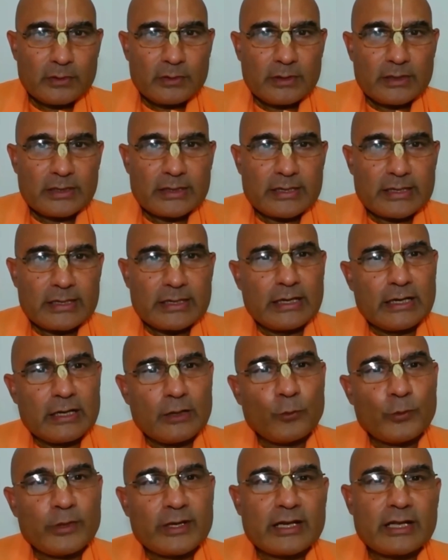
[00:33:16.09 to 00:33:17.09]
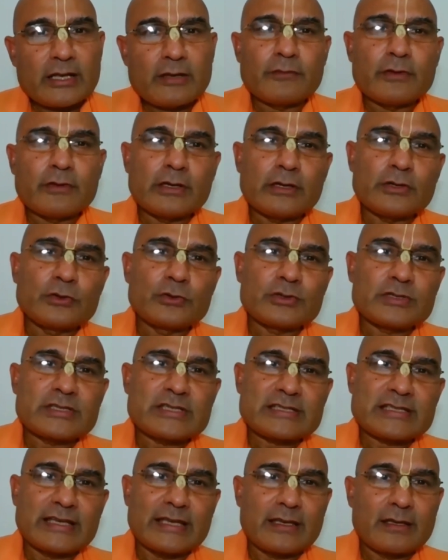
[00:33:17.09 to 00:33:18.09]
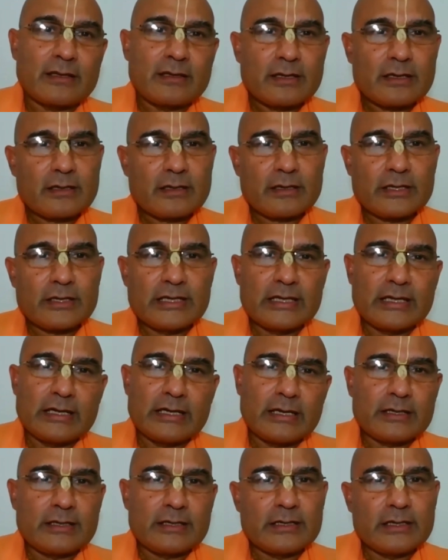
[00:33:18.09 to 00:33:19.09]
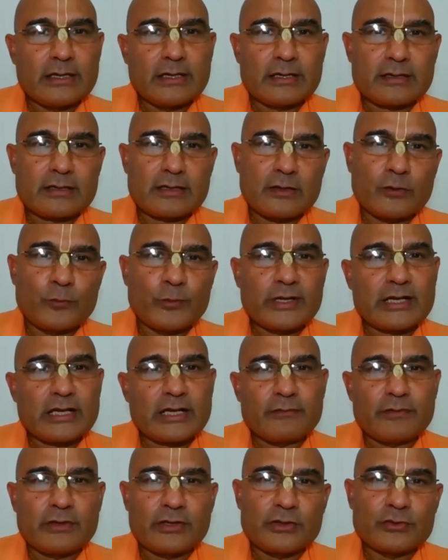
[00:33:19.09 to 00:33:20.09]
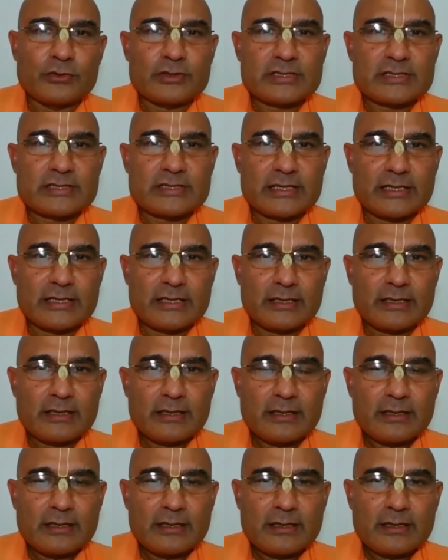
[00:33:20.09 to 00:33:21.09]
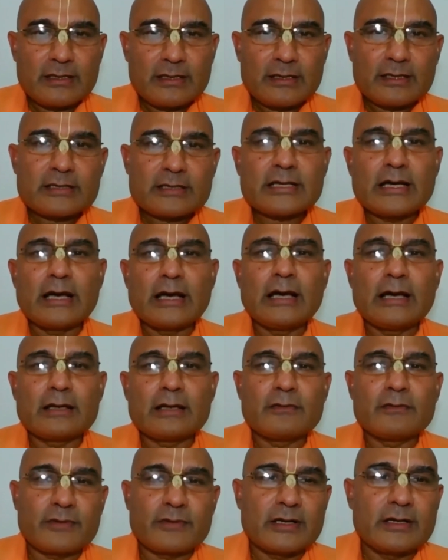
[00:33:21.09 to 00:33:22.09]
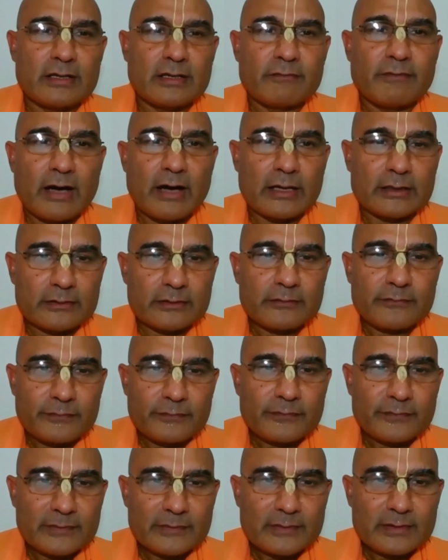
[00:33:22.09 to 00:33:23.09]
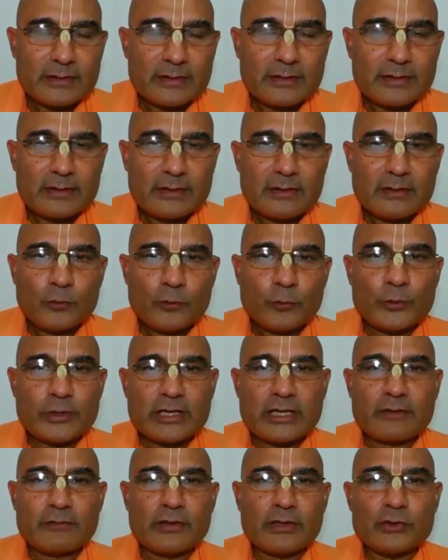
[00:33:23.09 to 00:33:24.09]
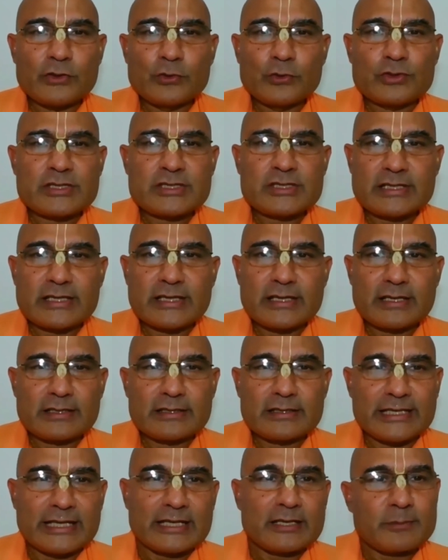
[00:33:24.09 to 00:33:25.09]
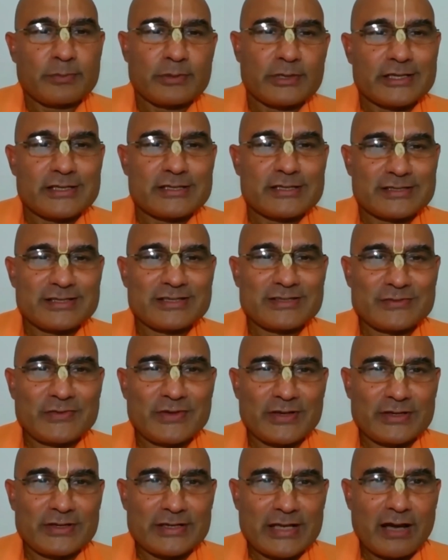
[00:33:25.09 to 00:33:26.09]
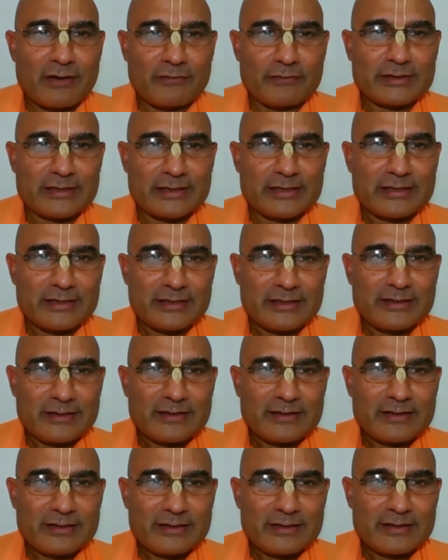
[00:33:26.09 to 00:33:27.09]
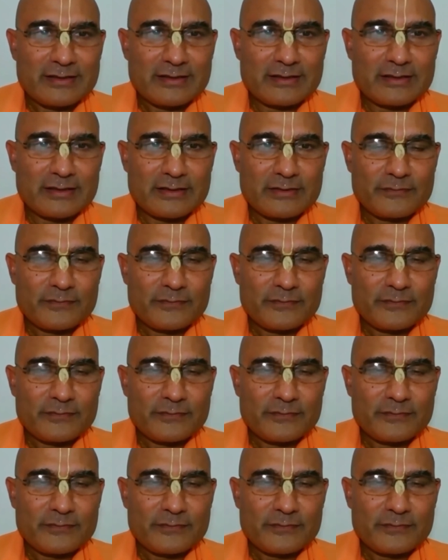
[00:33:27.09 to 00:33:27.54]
Raha, wherever you stay, Yahan Raha, wherever you stay, Tahan Vrindavan. Wherever you stay, that place is Vrindavan. Yeah.